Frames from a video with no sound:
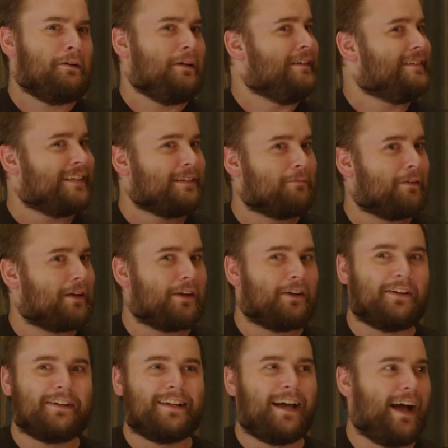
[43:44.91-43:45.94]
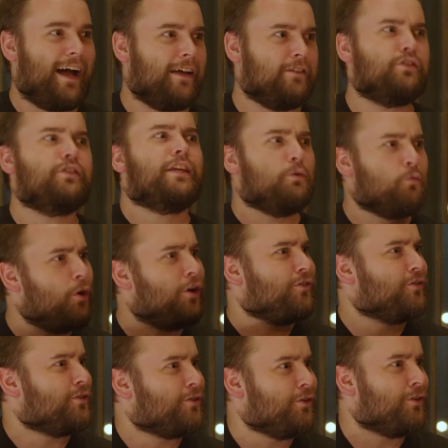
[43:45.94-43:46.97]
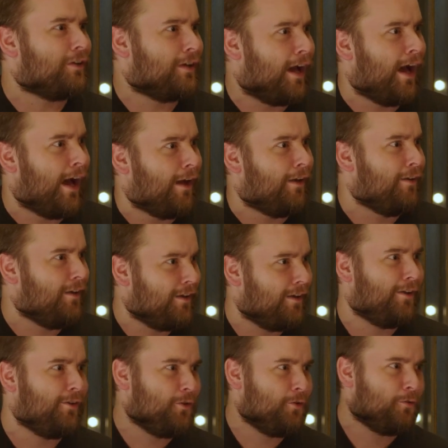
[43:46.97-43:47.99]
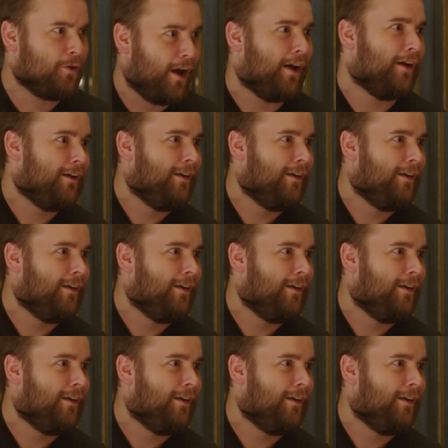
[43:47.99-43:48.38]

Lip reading: he seemed like a good guy. He was a good guy. Yeah, you're right.